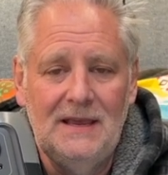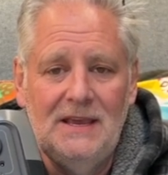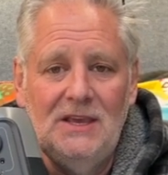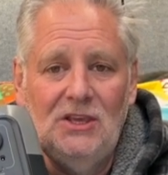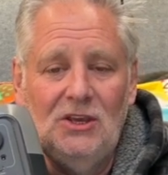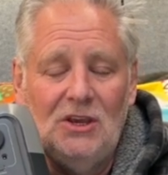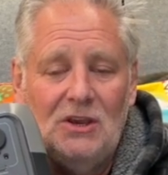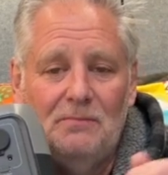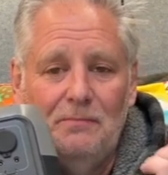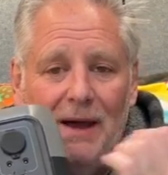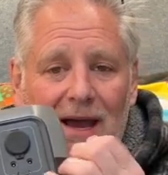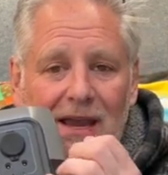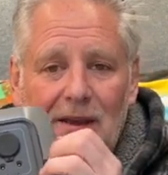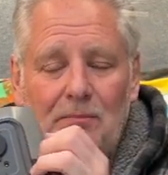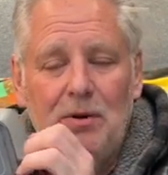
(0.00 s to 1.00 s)
you can
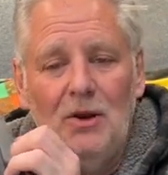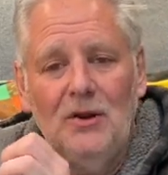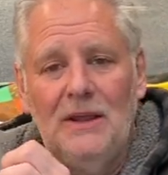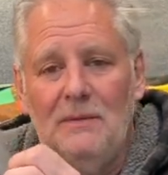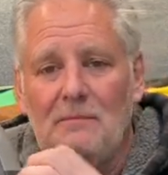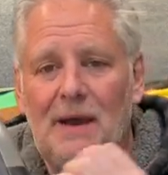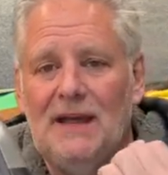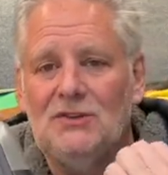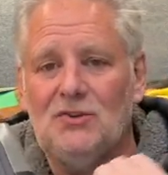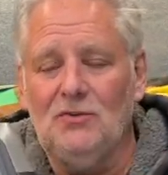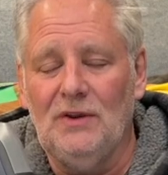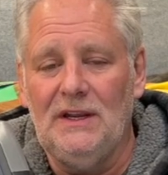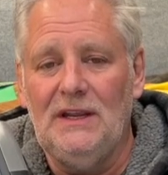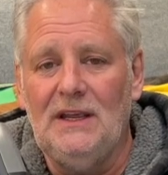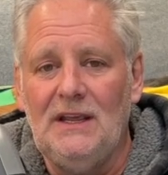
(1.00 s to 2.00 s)
buy a plug-in
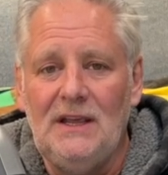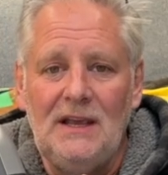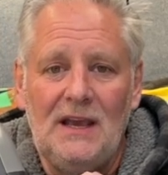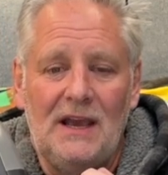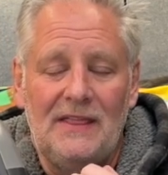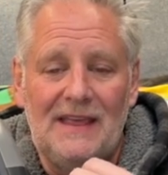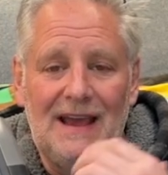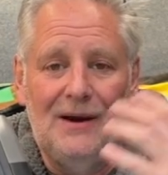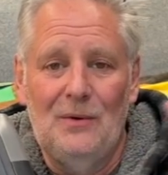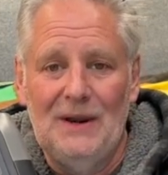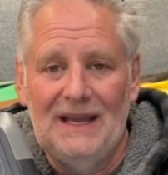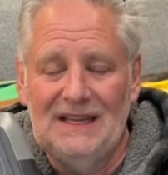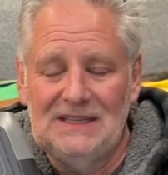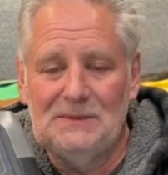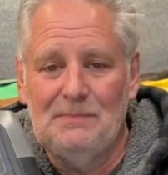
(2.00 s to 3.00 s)
battery and that would
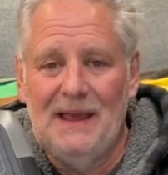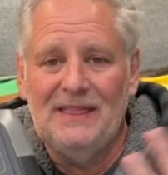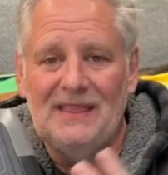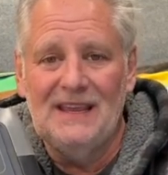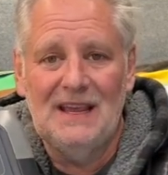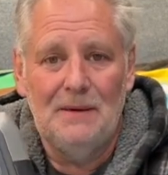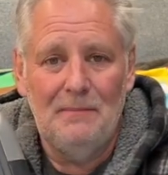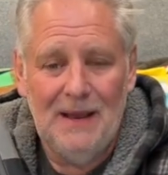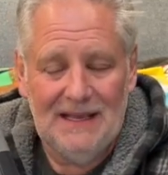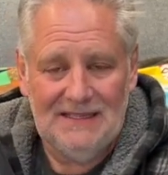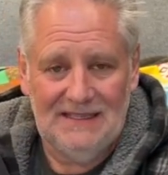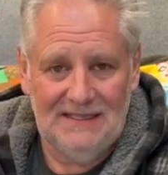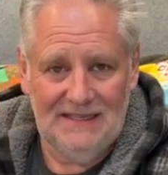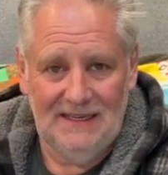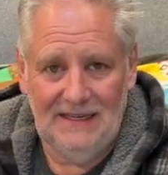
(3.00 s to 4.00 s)
expand the
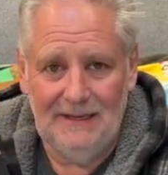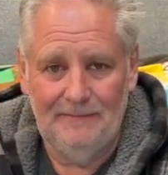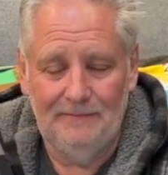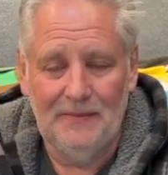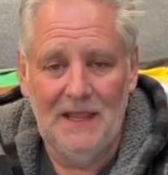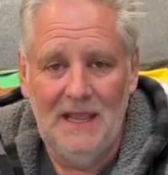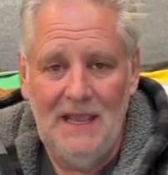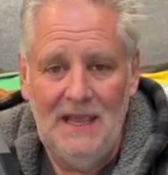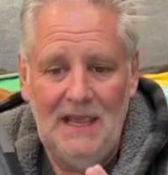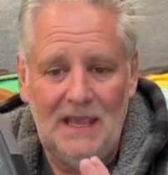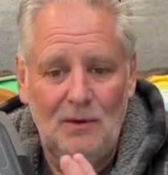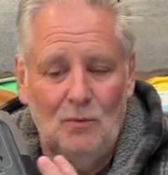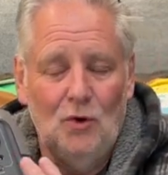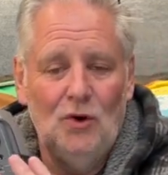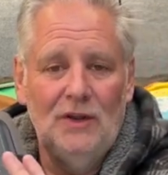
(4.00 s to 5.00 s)
capacity
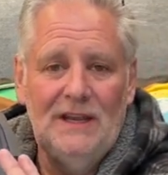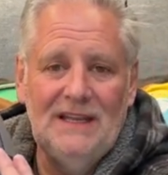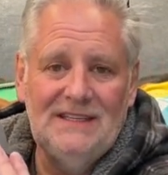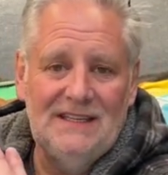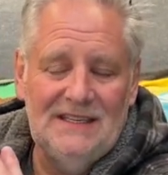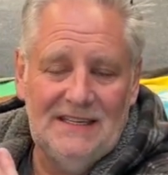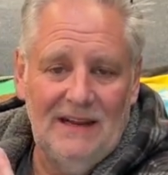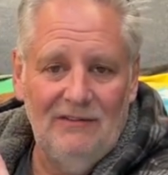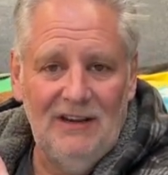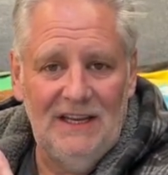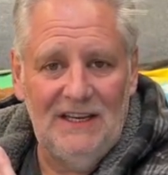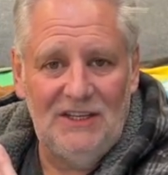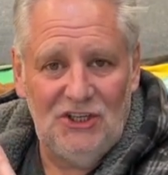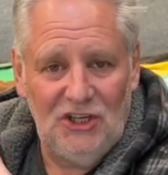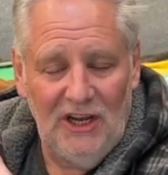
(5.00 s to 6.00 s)
it won't
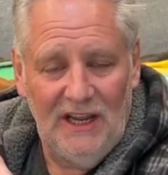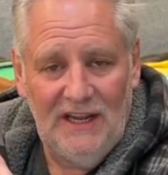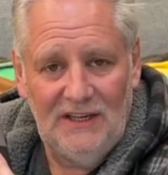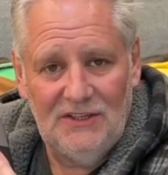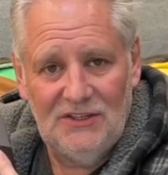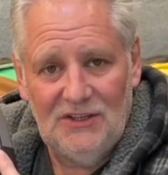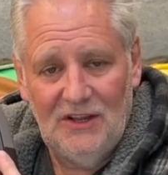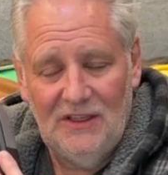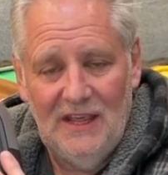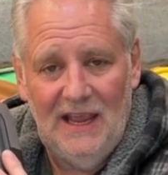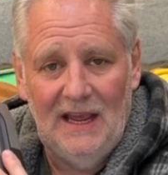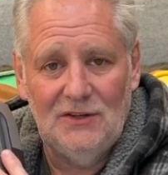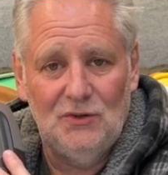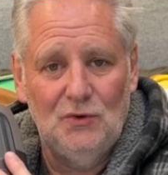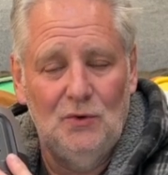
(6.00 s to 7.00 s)
necessarily change the
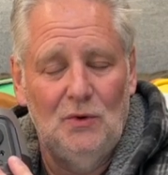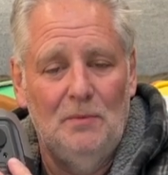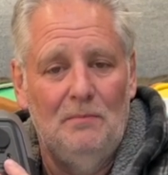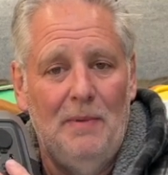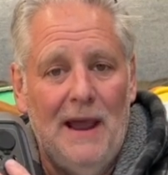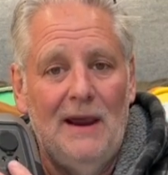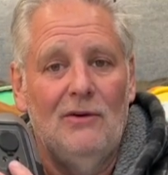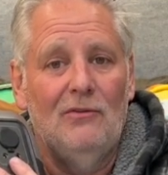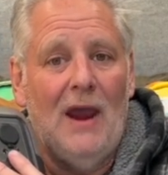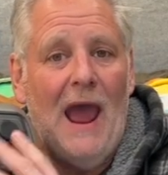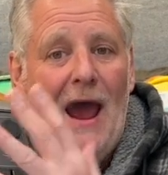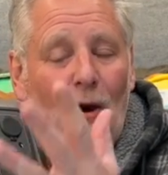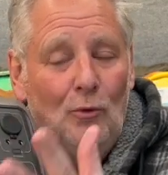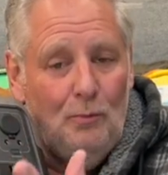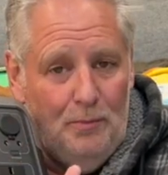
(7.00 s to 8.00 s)
actual power
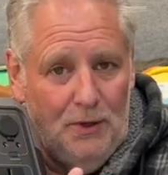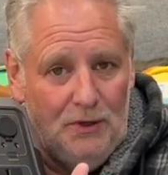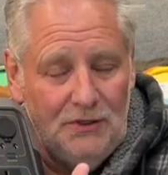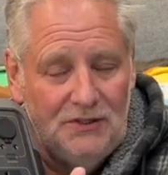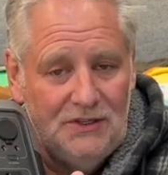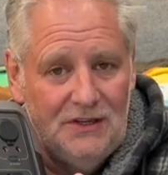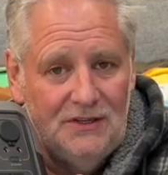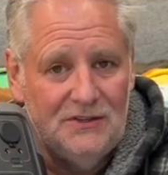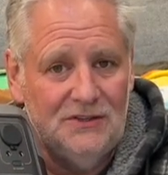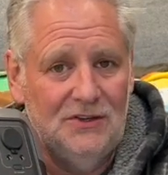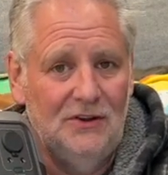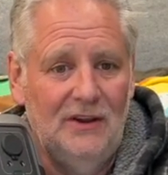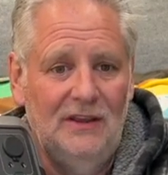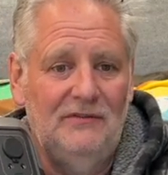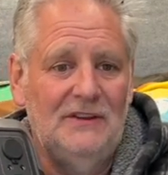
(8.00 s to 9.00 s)
output
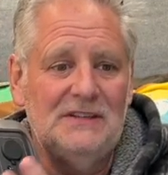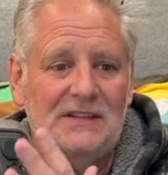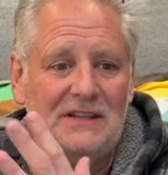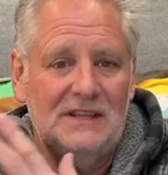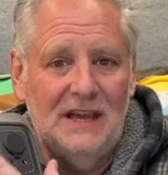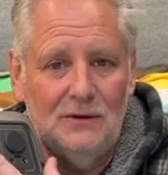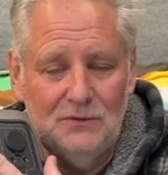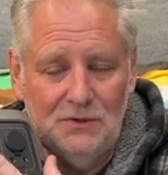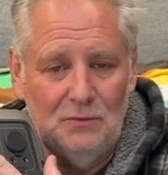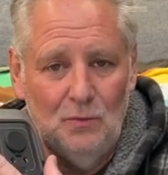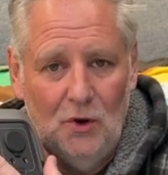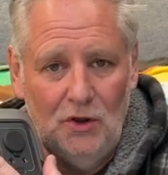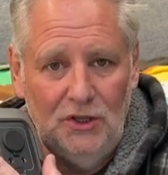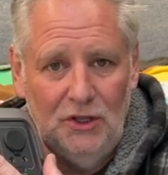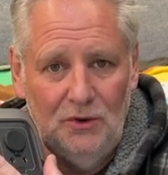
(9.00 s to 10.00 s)
so if it's a thousand
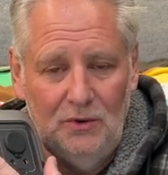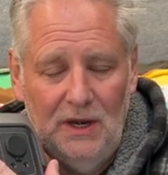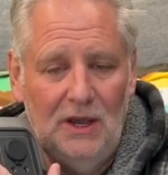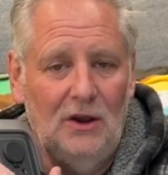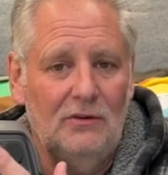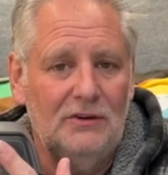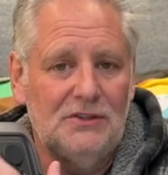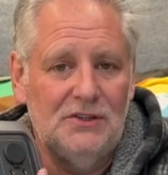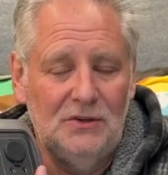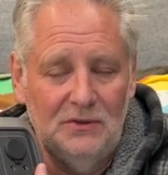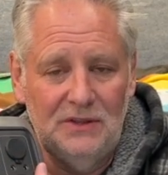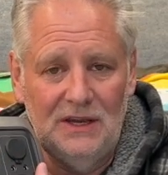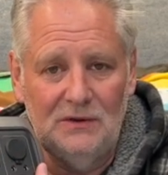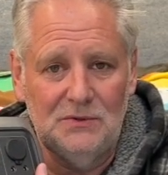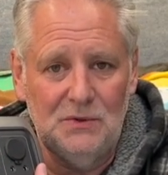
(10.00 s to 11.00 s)
watt unit or a
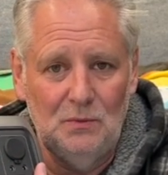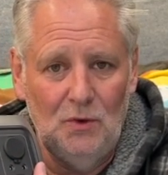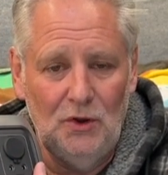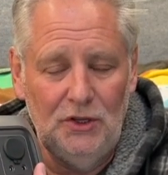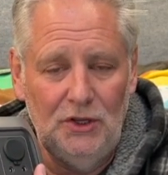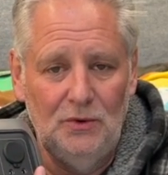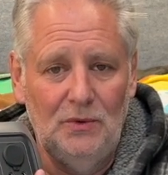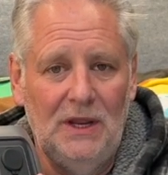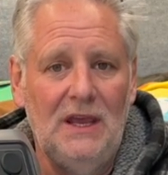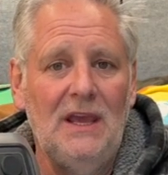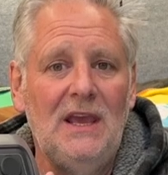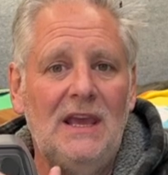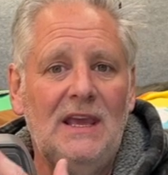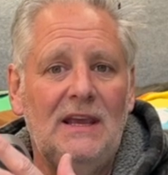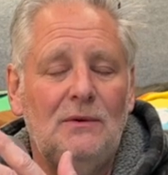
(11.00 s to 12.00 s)
2000 watt unit
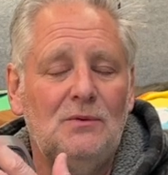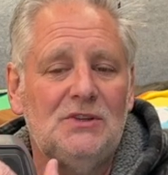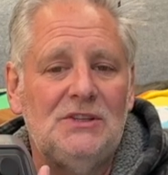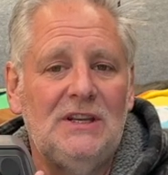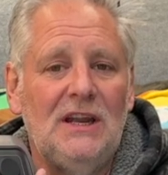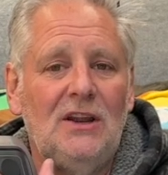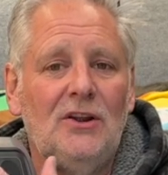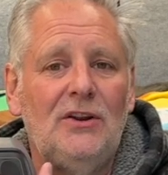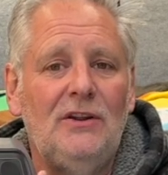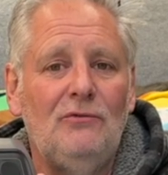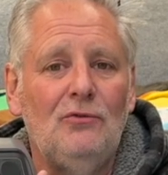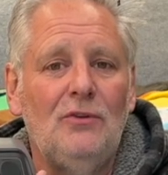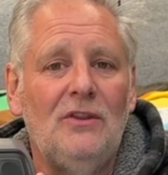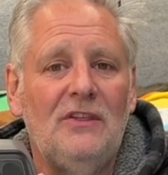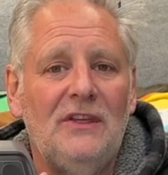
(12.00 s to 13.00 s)
it will still only
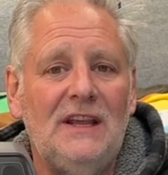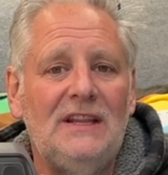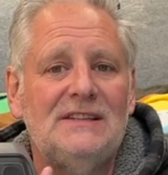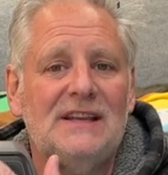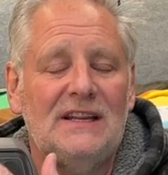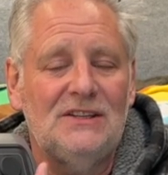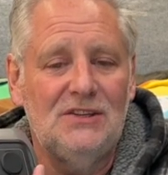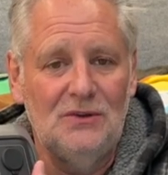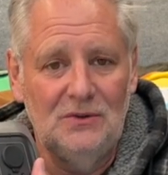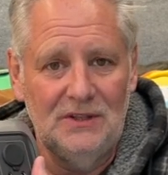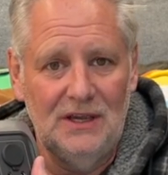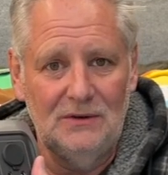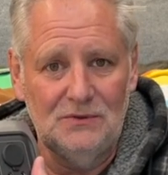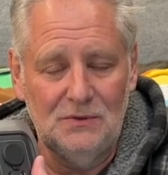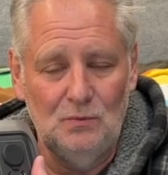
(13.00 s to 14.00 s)
run things at
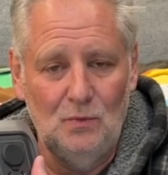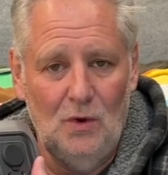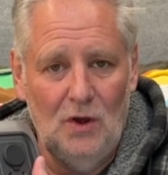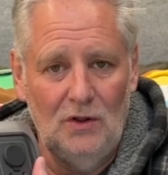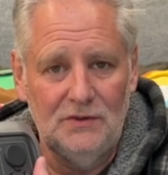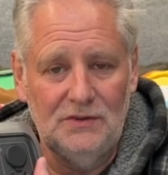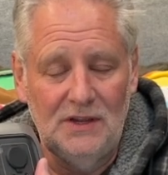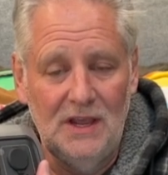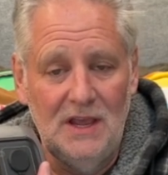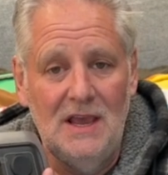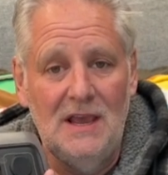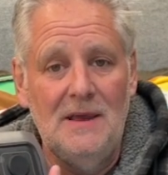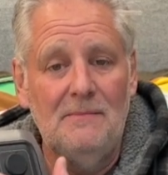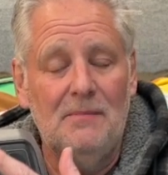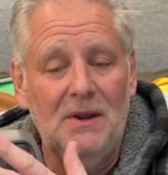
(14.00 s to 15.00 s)
2000 watts
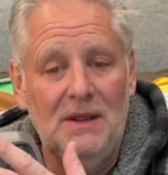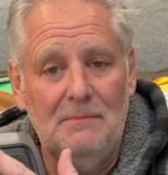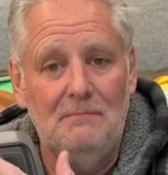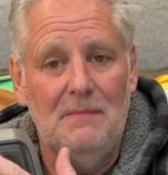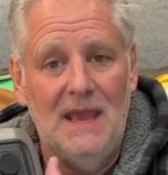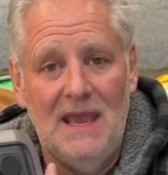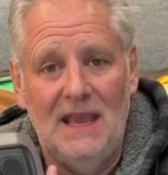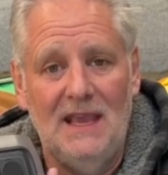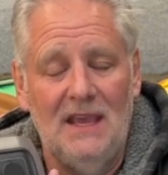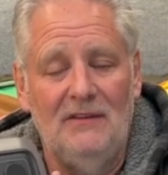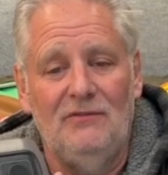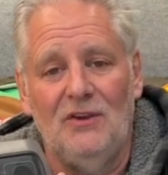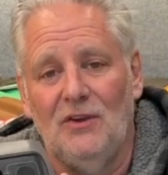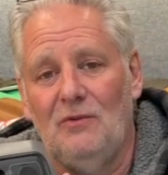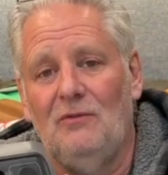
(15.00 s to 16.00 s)
but it may
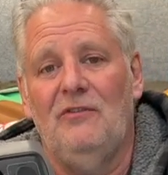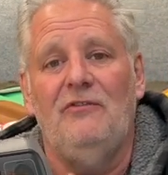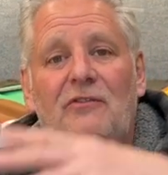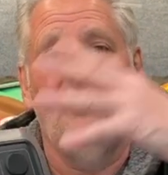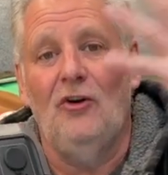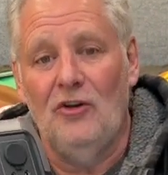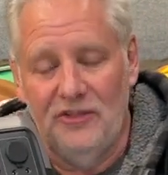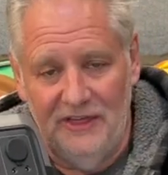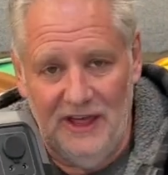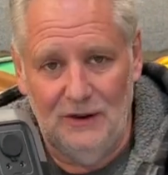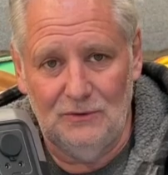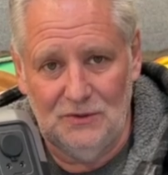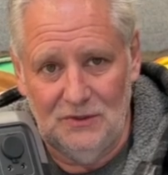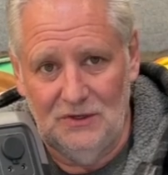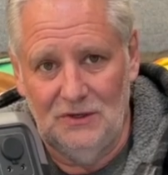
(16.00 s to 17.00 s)
give you
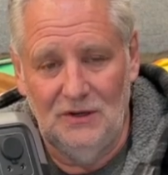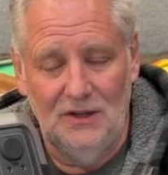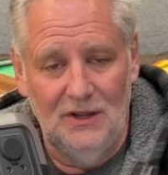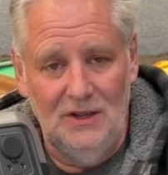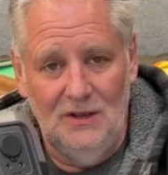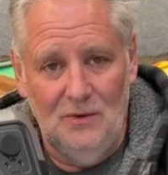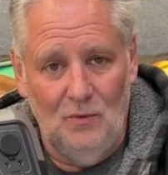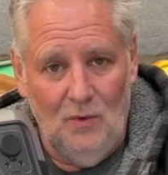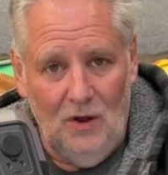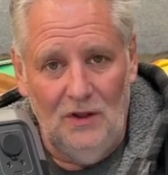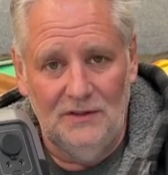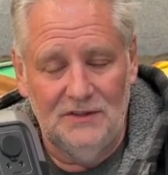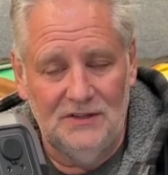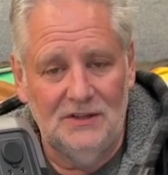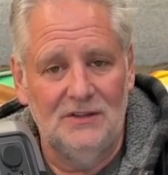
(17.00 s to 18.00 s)
4,000
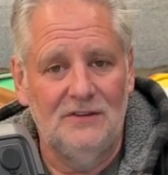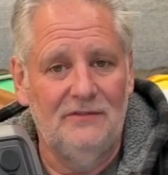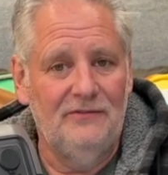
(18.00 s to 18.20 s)
watts,